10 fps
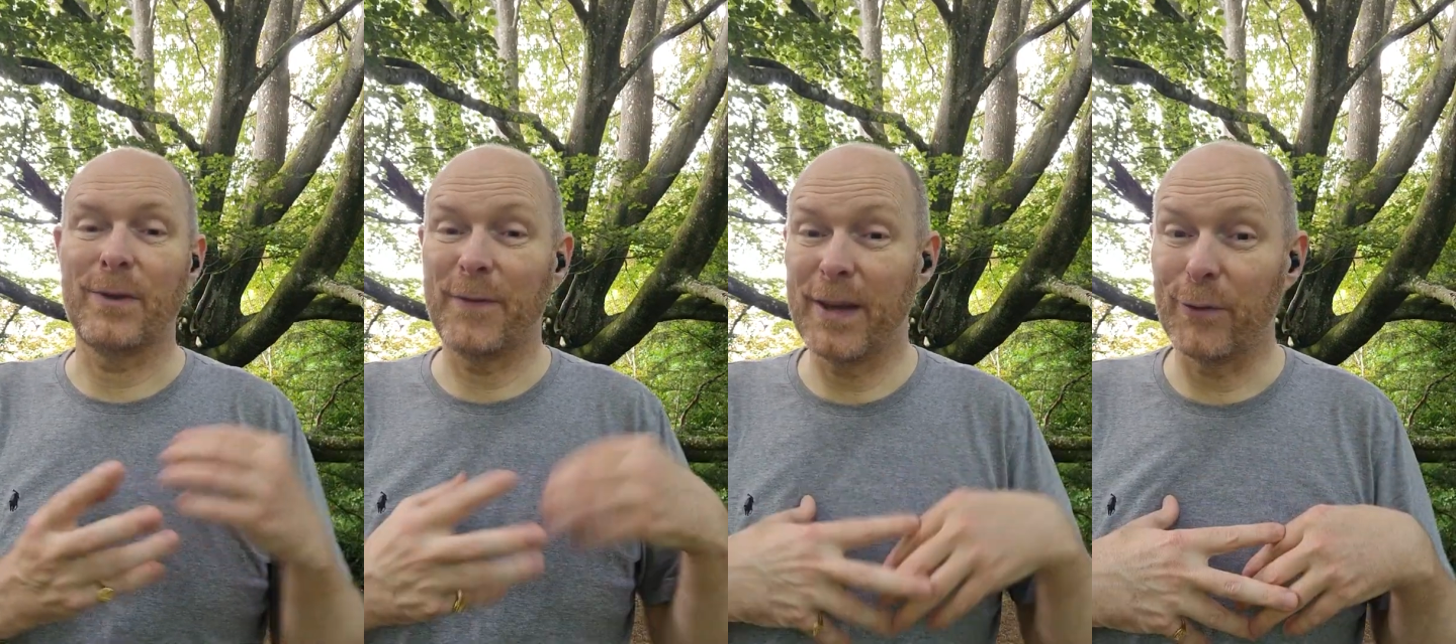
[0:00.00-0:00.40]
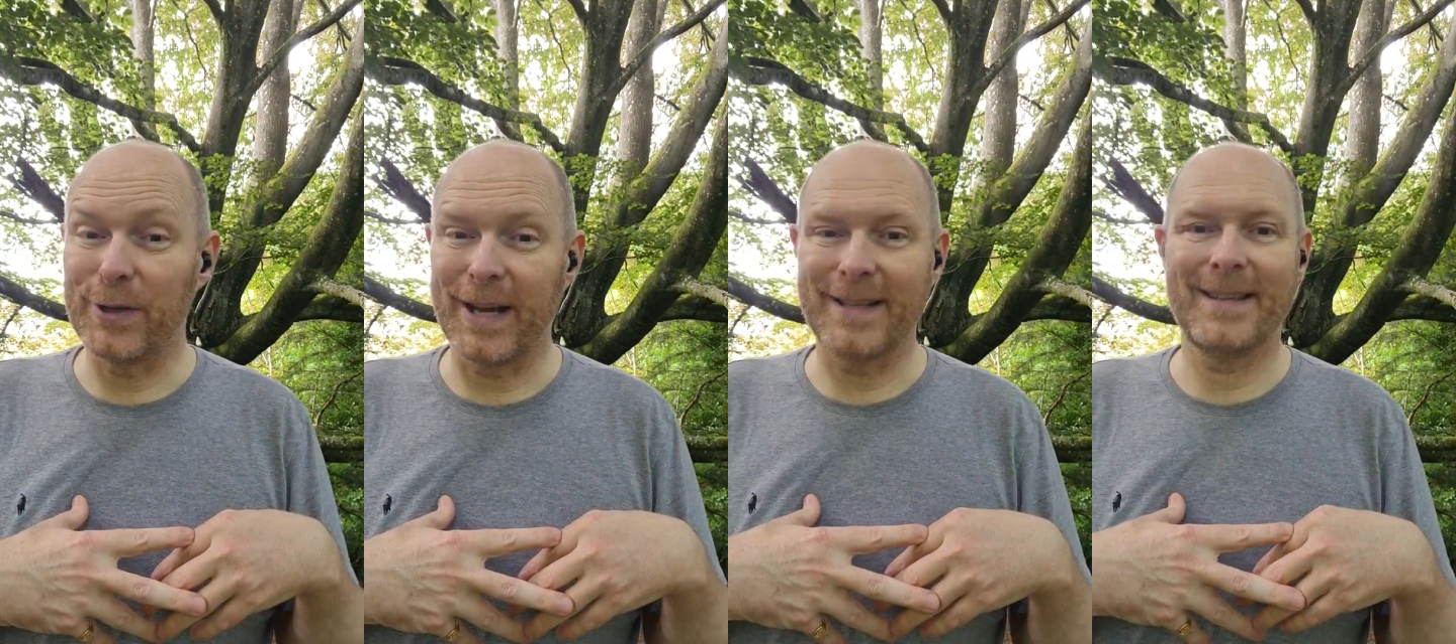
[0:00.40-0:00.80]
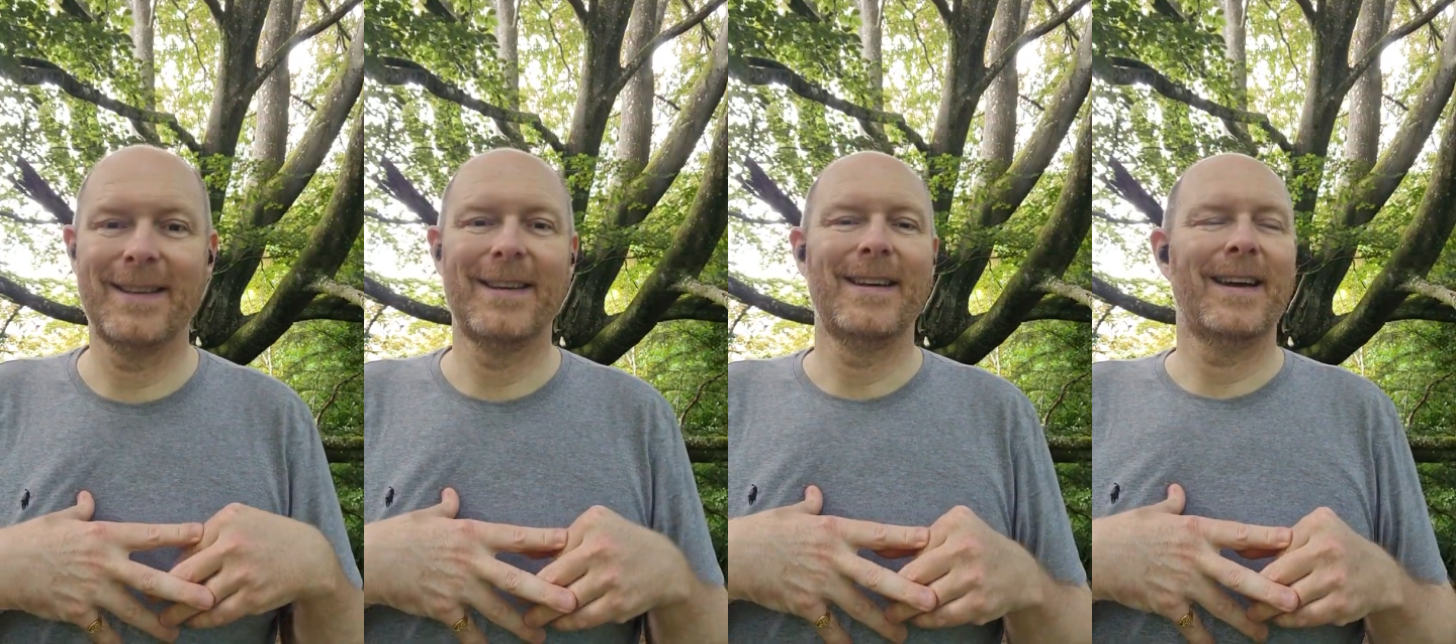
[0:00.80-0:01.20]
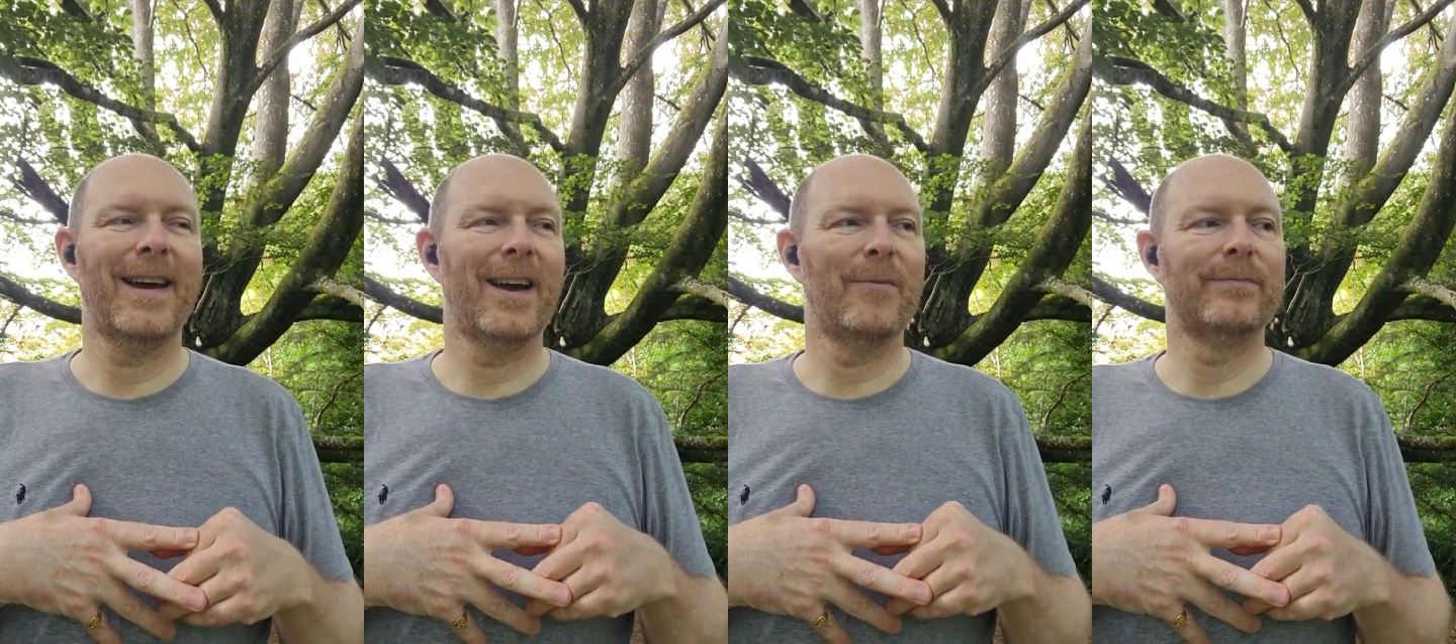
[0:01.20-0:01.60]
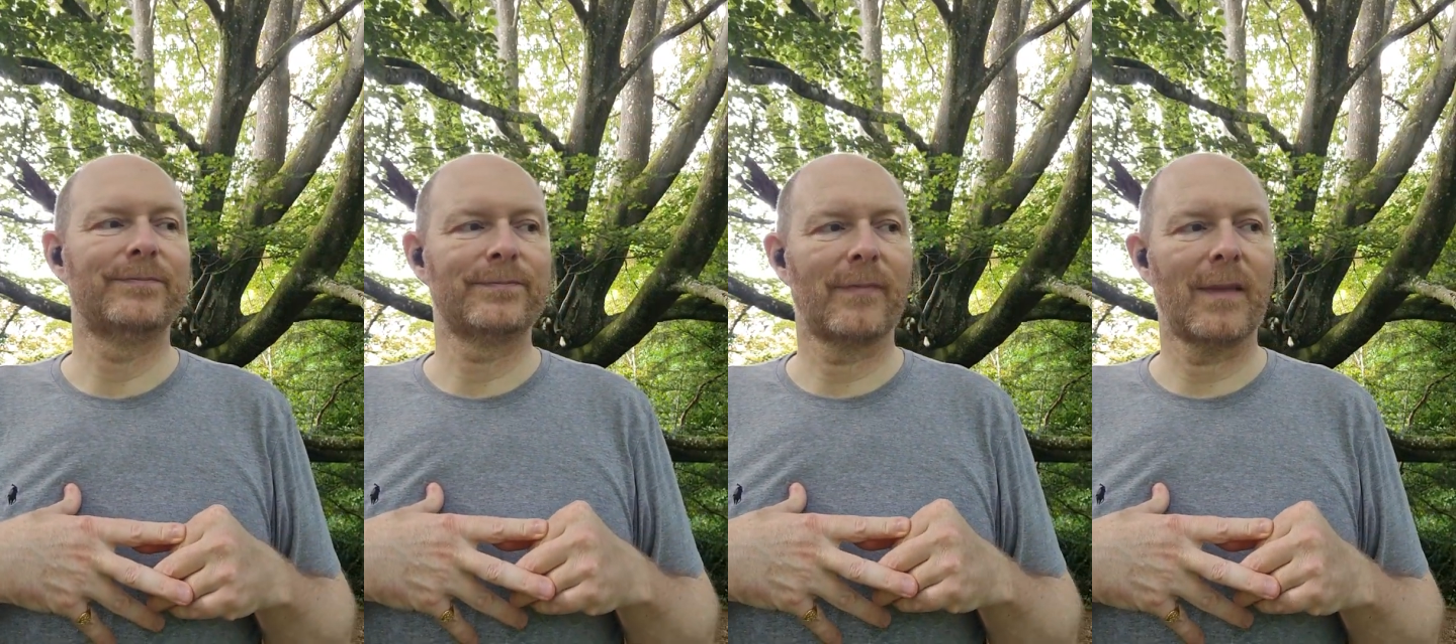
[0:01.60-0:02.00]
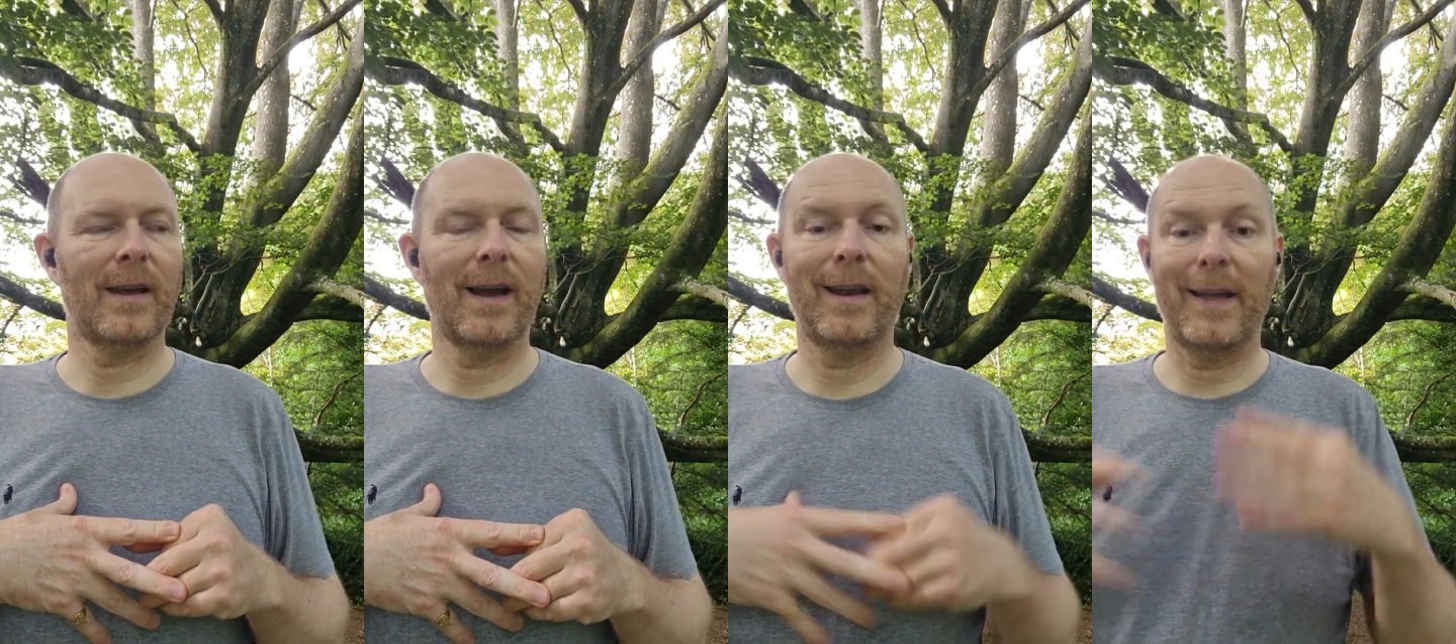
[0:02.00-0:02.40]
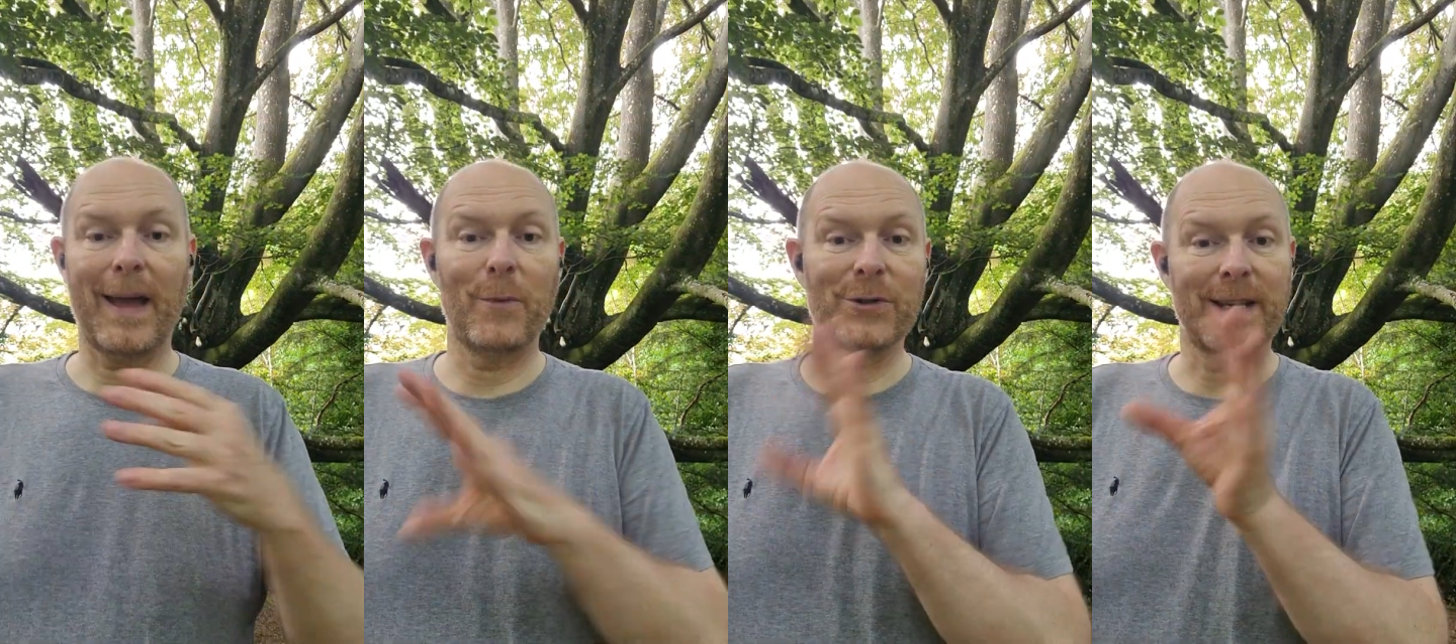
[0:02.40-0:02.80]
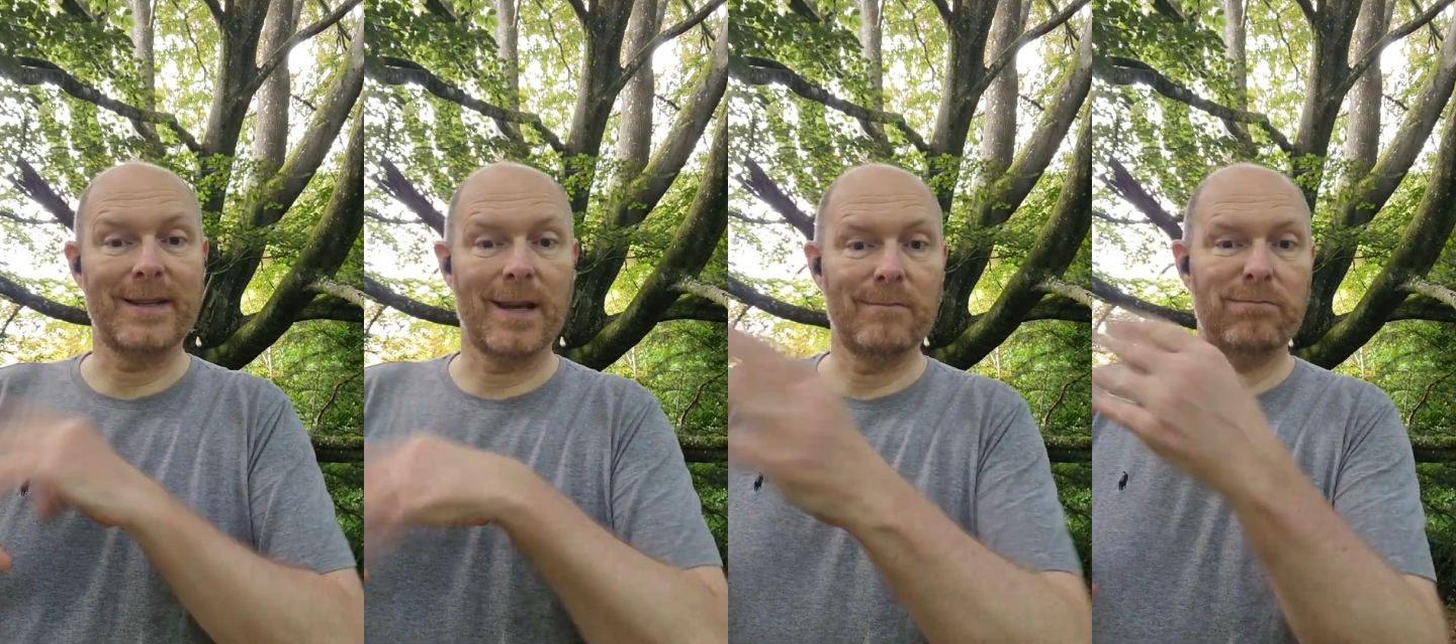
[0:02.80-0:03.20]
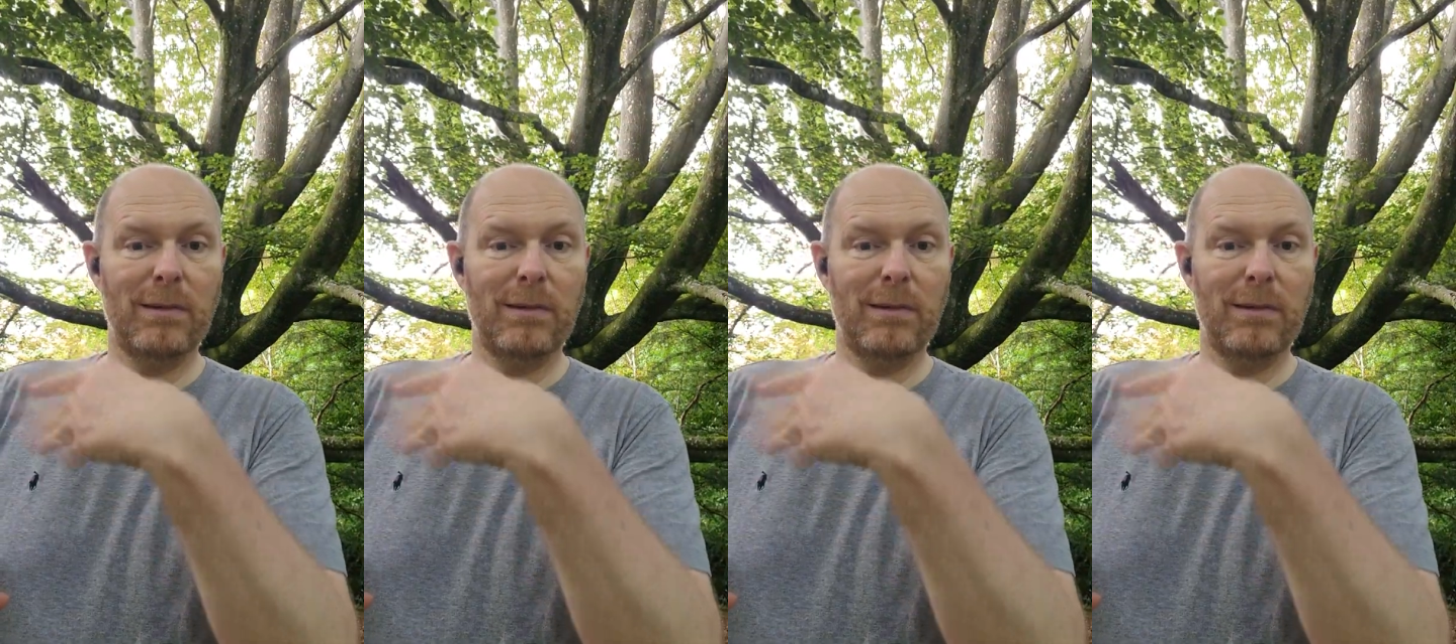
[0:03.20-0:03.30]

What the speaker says: We feel rejected, like that mosquito.